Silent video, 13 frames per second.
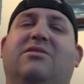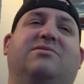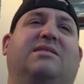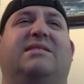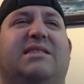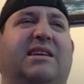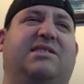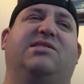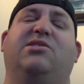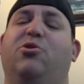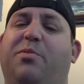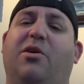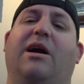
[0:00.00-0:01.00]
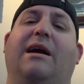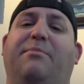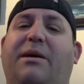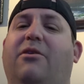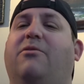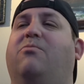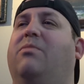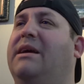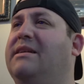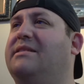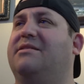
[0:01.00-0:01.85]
It's like super high-powered wind,